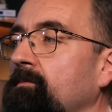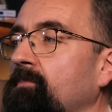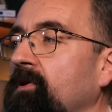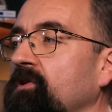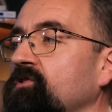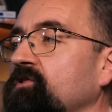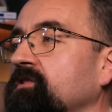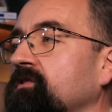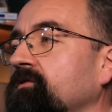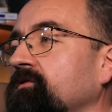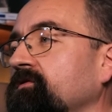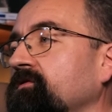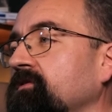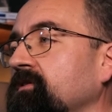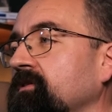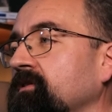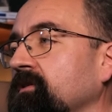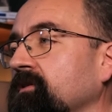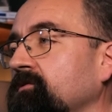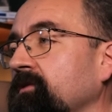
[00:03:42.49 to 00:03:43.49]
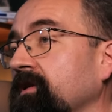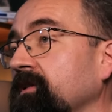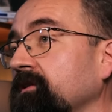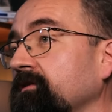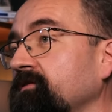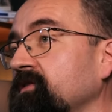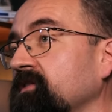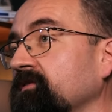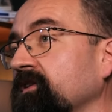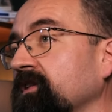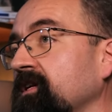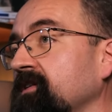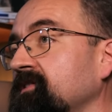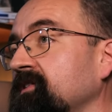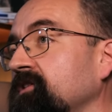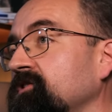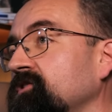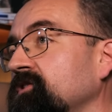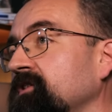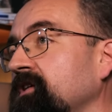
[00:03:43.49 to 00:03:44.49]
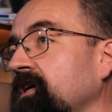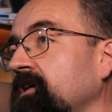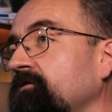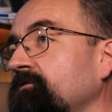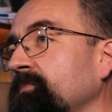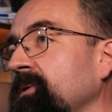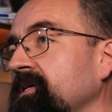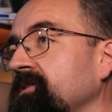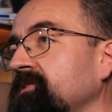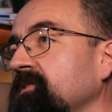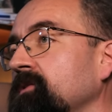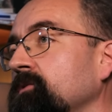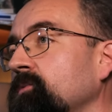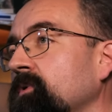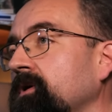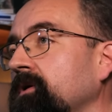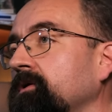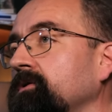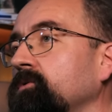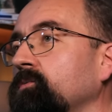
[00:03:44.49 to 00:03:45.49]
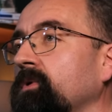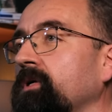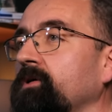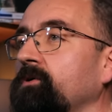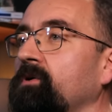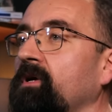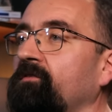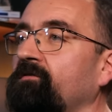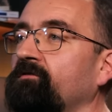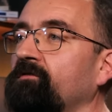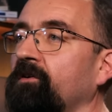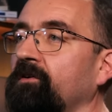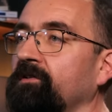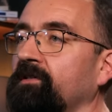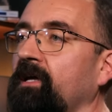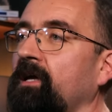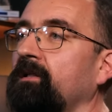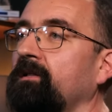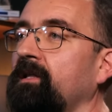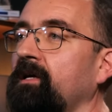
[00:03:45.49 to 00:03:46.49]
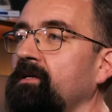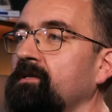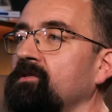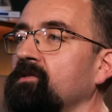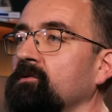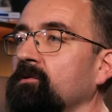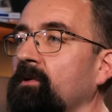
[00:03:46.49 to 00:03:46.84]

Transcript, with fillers: impression of the cradle of civilization kind of place in the world, where you have fertile land